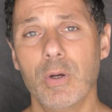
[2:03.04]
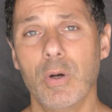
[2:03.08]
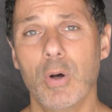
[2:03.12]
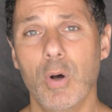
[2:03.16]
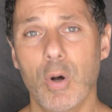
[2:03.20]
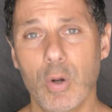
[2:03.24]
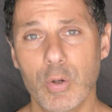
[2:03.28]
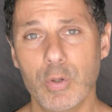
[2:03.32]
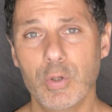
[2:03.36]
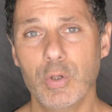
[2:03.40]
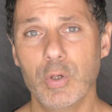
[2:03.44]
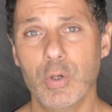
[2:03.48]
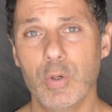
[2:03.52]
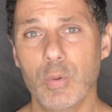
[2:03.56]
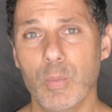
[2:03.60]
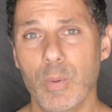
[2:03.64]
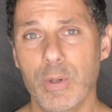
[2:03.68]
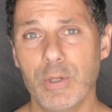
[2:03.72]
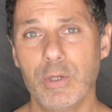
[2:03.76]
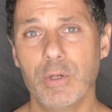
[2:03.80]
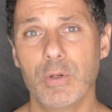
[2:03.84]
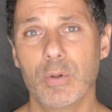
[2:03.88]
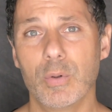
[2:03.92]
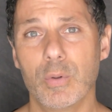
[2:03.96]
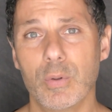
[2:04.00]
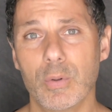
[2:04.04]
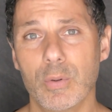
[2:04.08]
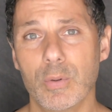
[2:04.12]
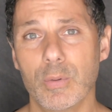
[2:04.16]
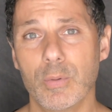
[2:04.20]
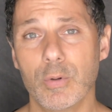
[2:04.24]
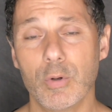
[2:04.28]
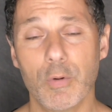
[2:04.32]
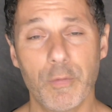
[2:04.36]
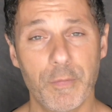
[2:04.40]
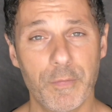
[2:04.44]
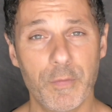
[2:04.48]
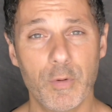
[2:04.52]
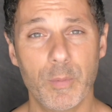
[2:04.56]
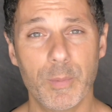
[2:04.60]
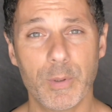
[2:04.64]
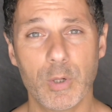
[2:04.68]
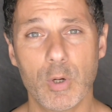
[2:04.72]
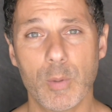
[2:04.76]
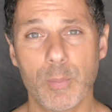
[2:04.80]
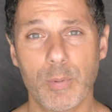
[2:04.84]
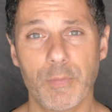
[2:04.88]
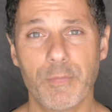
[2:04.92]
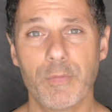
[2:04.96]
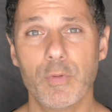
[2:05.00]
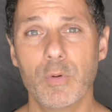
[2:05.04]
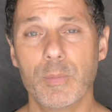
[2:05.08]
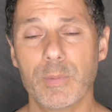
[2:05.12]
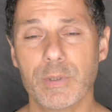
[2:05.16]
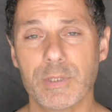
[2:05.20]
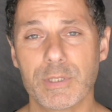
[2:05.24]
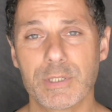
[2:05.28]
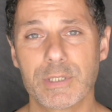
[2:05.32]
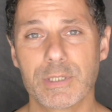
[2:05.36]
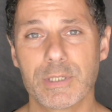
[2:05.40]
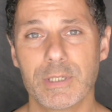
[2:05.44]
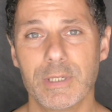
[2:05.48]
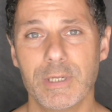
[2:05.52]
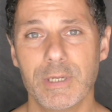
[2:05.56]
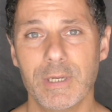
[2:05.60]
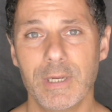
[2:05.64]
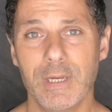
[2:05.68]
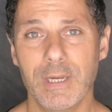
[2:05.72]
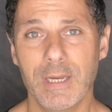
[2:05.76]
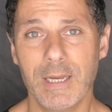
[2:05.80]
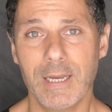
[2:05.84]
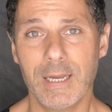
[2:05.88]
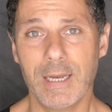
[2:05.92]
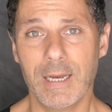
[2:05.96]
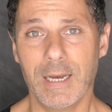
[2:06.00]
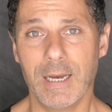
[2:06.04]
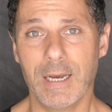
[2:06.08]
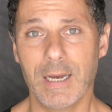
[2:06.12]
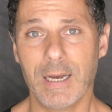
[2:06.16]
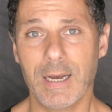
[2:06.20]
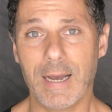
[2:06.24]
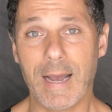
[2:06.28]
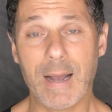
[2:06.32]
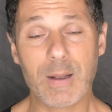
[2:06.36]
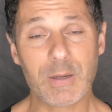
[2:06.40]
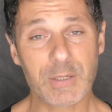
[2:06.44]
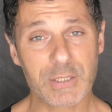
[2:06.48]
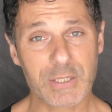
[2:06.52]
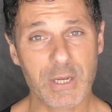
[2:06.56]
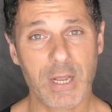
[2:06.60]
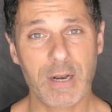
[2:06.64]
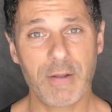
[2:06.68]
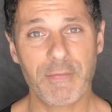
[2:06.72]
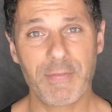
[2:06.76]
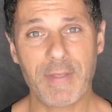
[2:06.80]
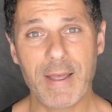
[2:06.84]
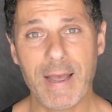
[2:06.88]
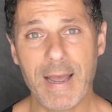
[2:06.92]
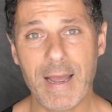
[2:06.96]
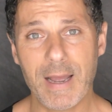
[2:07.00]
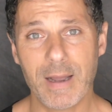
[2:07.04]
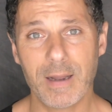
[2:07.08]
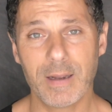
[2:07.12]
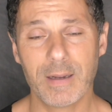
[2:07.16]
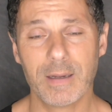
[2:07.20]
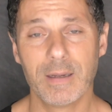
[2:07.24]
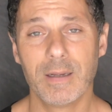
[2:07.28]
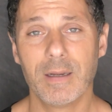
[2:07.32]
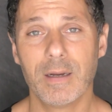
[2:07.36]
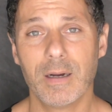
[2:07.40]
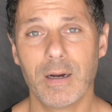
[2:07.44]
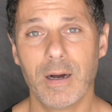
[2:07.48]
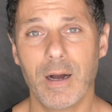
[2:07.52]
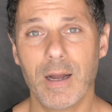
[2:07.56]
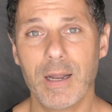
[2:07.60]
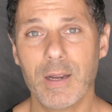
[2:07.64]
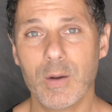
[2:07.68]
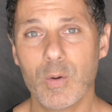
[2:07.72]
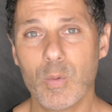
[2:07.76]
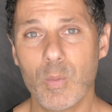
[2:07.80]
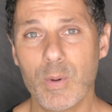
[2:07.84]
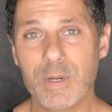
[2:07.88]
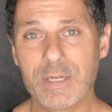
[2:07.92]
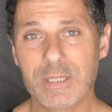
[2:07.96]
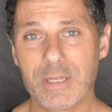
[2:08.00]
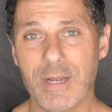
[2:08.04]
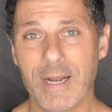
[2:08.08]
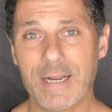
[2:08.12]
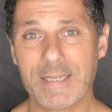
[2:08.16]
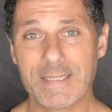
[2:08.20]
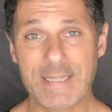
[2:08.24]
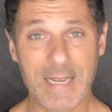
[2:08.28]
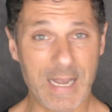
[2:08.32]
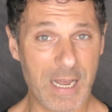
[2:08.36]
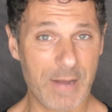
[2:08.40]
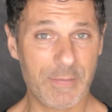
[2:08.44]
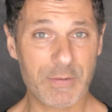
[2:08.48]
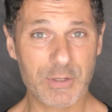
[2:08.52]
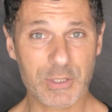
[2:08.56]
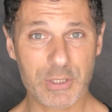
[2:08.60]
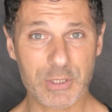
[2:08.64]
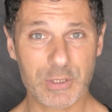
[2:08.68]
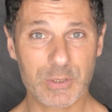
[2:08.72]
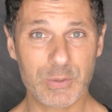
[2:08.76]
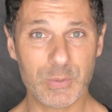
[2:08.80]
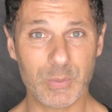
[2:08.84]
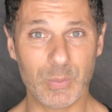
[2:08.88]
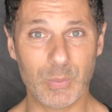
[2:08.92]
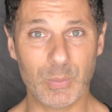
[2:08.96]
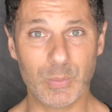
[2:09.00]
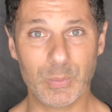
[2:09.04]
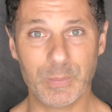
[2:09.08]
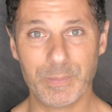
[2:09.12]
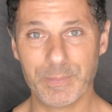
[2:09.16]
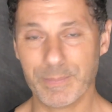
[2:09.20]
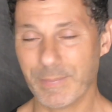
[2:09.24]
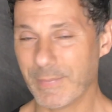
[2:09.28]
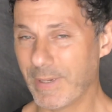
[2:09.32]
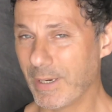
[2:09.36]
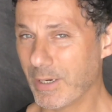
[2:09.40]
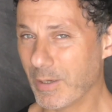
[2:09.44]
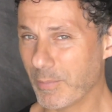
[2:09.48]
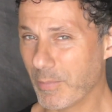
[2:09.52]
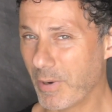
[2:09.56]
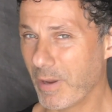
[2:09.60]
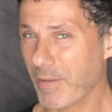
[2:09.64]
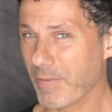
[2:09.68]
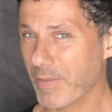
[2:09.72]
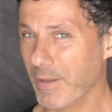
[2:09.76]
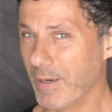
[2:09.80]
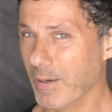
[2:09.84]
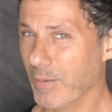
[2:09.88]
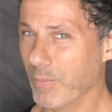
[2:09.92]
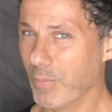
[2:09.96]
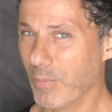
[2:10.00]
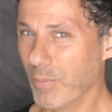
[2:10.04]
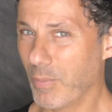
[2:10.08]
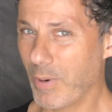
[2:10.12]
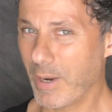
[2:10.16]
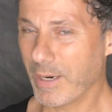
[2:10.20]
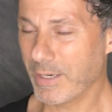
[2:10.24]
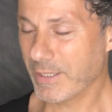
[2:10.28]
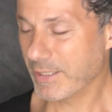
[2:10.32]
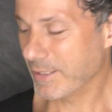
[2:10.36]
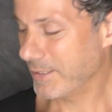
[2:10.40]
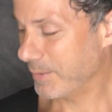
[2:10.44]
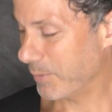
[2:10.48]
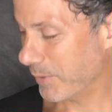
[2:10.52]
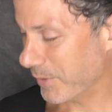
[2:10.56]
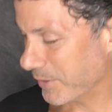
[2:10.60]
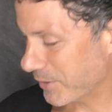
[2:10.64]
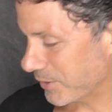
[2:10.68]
on you when you're filming your performance. Outside of that, I always like to have a stool. Now you might think, why does he want a